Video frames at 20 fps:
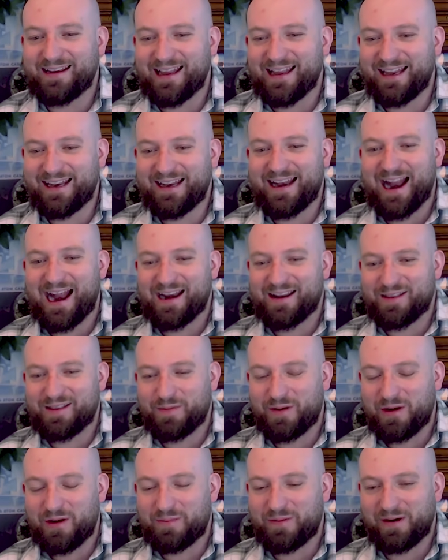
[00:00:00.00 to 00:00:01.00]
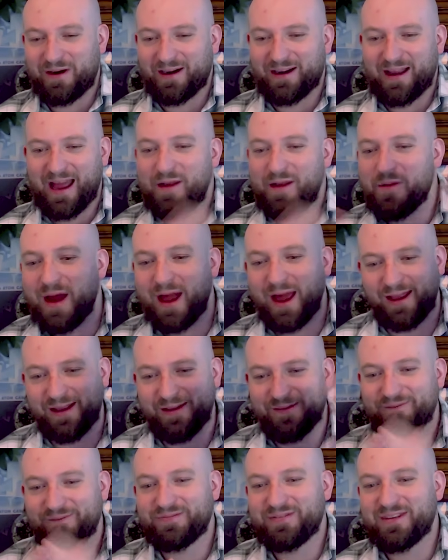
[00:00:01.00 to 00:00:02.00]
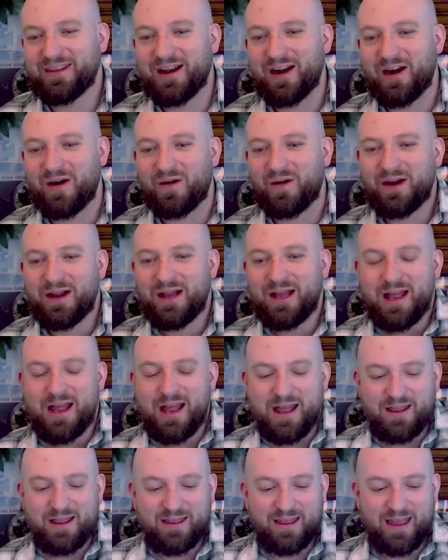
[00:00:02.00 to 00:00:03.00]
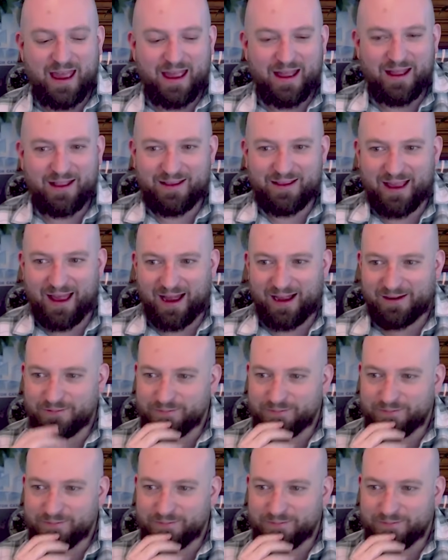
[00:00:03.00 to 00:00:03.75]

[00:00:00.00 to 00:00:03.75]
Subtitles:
hit it out of the ballpark. Anyway, you know, yeah.